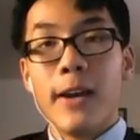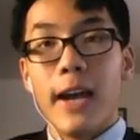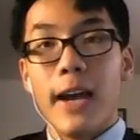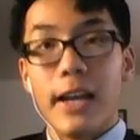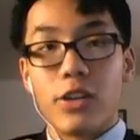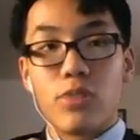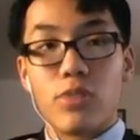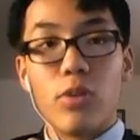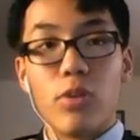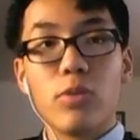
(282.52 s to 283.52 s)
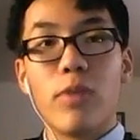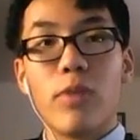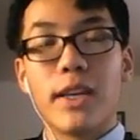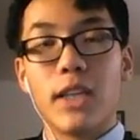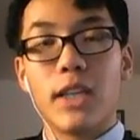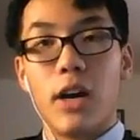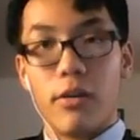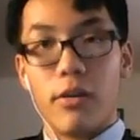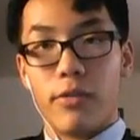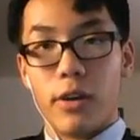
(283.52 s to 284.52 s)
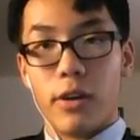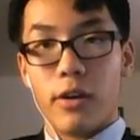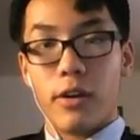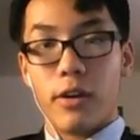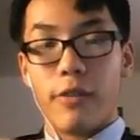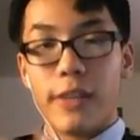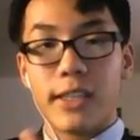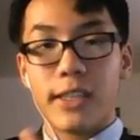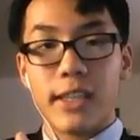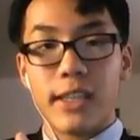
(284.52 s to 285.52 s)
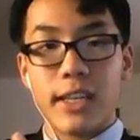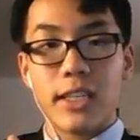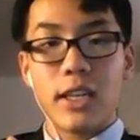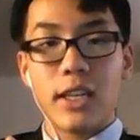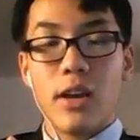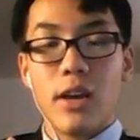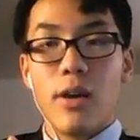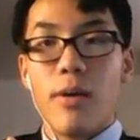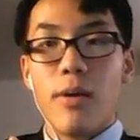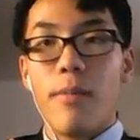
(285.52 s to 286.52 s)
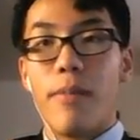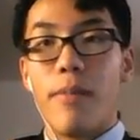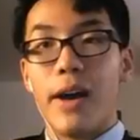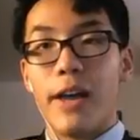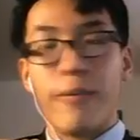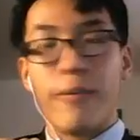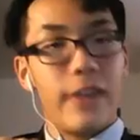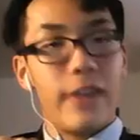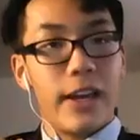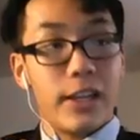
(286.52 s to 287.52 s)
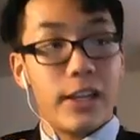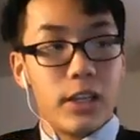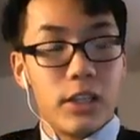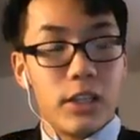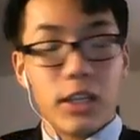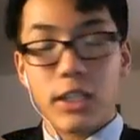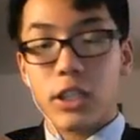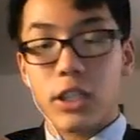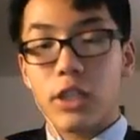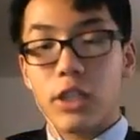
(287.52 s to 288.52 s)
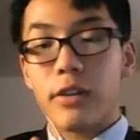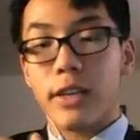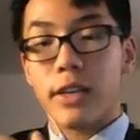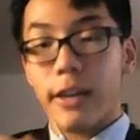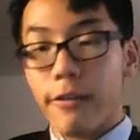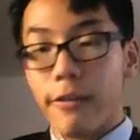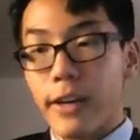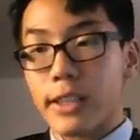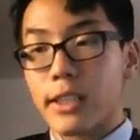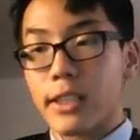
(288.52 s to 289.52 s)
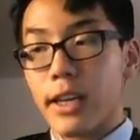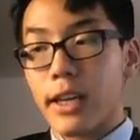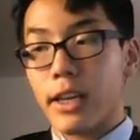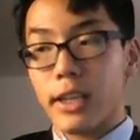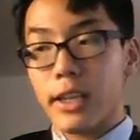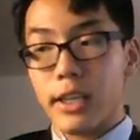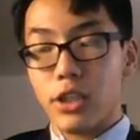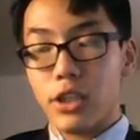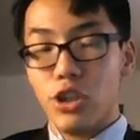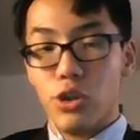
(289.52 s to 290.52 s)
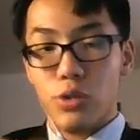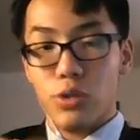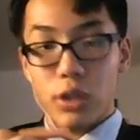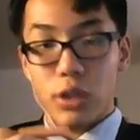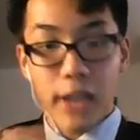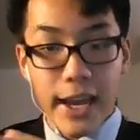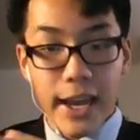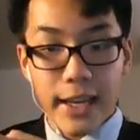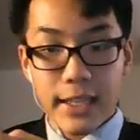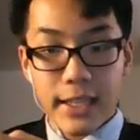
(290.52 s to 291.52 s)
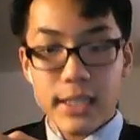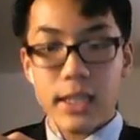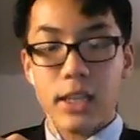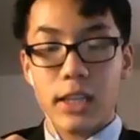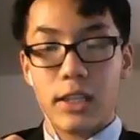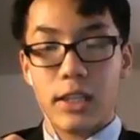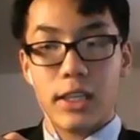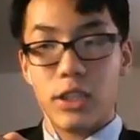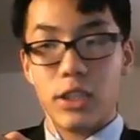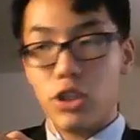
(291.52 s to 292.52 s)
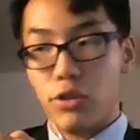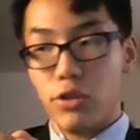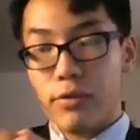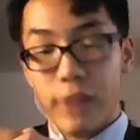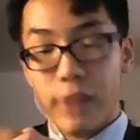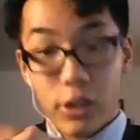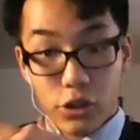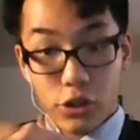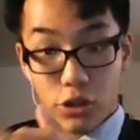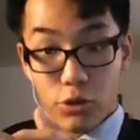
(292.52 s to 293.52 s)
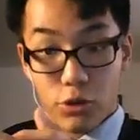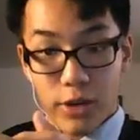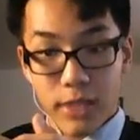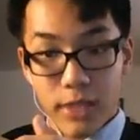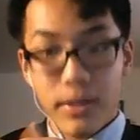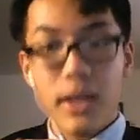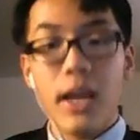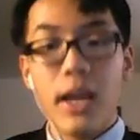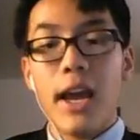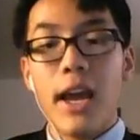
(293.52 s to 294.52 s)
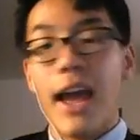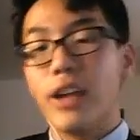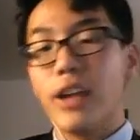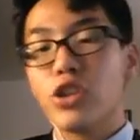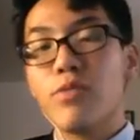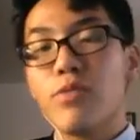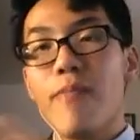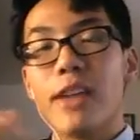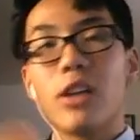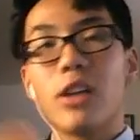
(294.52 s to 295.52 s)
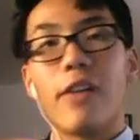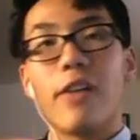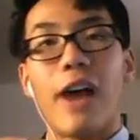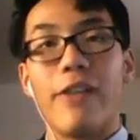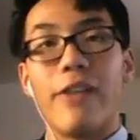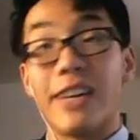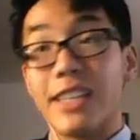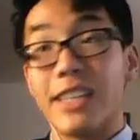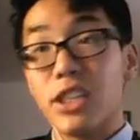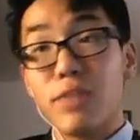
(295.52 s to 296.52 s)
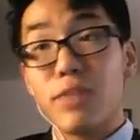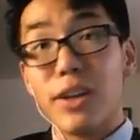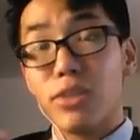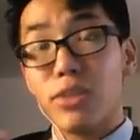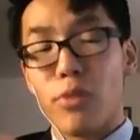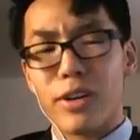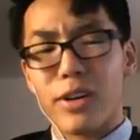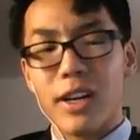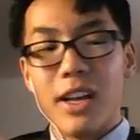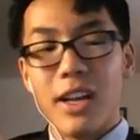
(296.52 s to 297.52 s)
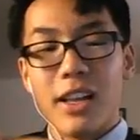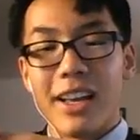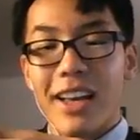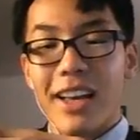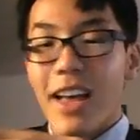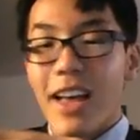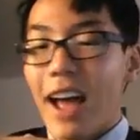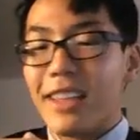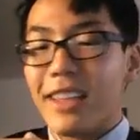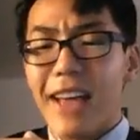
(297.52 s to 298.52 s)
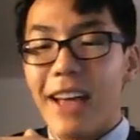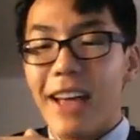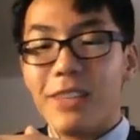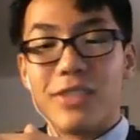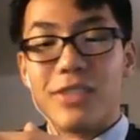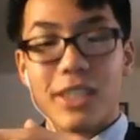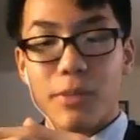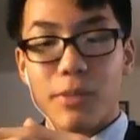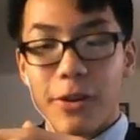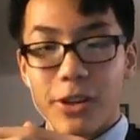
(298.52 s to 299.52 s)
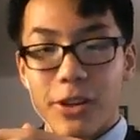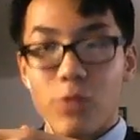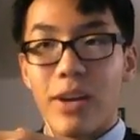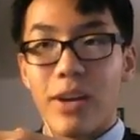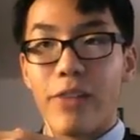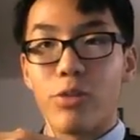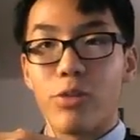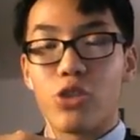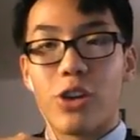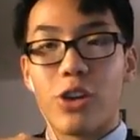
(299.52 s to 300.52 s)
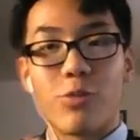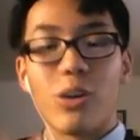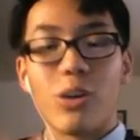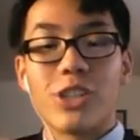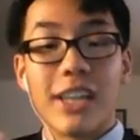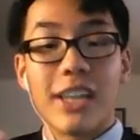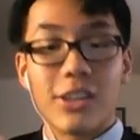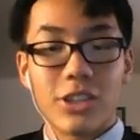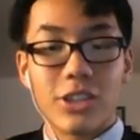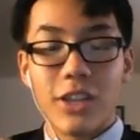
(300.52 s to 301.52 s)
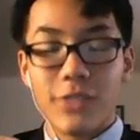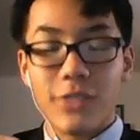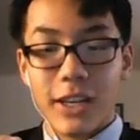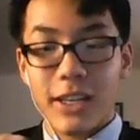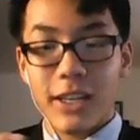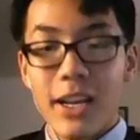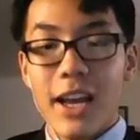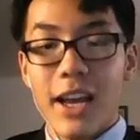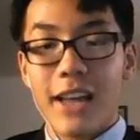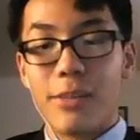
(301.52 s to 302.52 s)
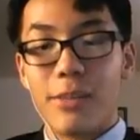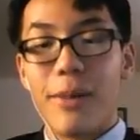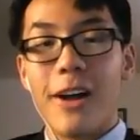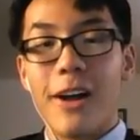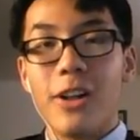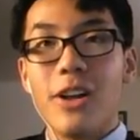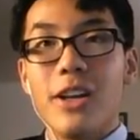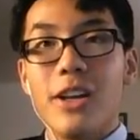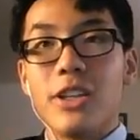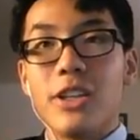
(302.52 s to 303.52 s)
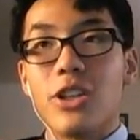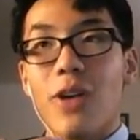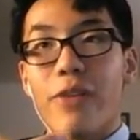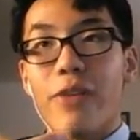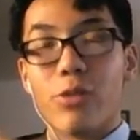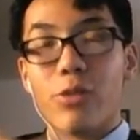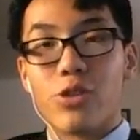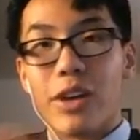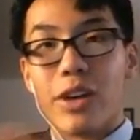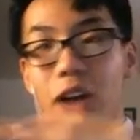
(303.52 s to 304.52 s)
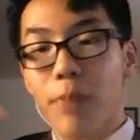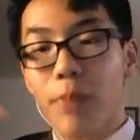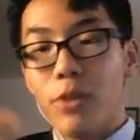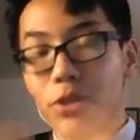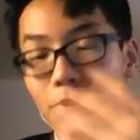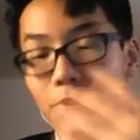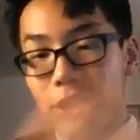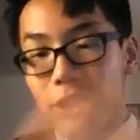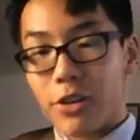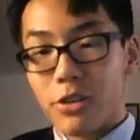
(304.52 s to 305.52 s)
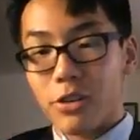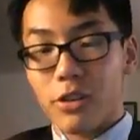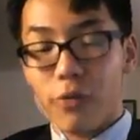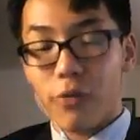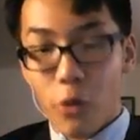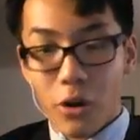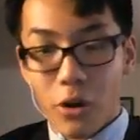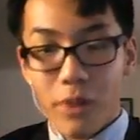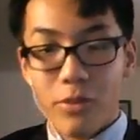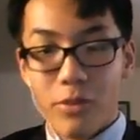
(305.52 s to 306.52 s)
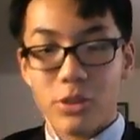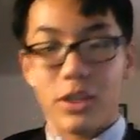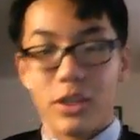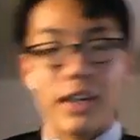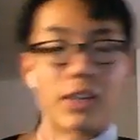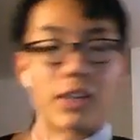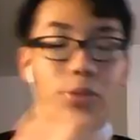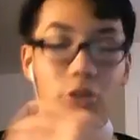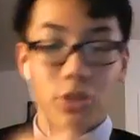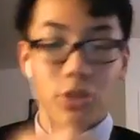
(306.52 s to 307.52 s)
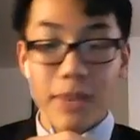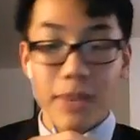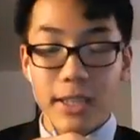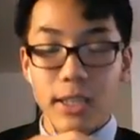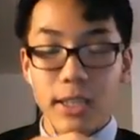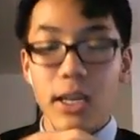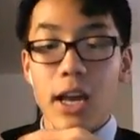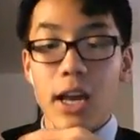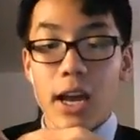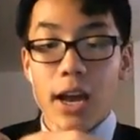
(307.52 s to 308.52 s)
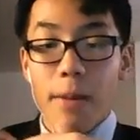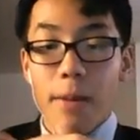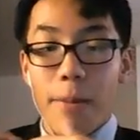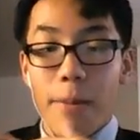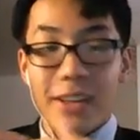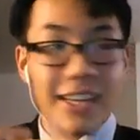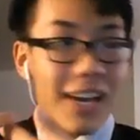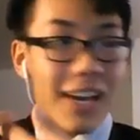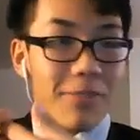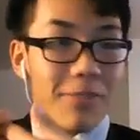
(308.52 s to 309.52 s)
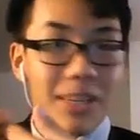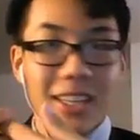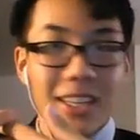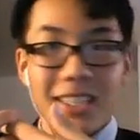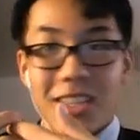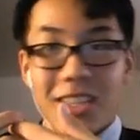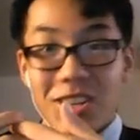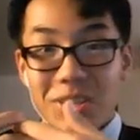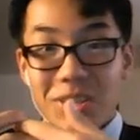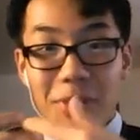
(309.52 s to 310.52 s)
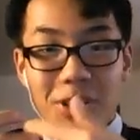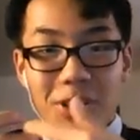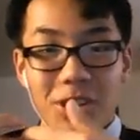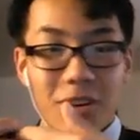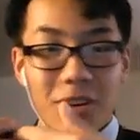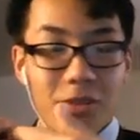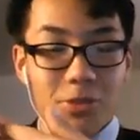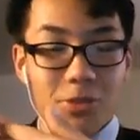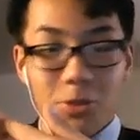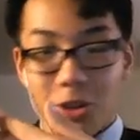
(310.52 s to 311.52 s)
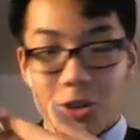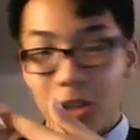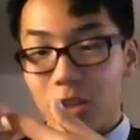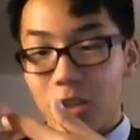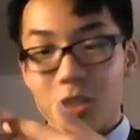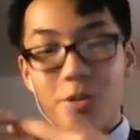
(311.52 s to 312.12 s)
And there's multiple ways of fixing this, but if it doesn't get fixed, it leads to delays, it leads to failures to transmit, and it just makes a lot of havoc. And this is especially important like at the end of sixth period when everyone's trying to rush to get their stuff done at the bell. So everyone's trying to upload their material to the forum or to like their personal spaces, but they can't because there's a bunch of user collisions.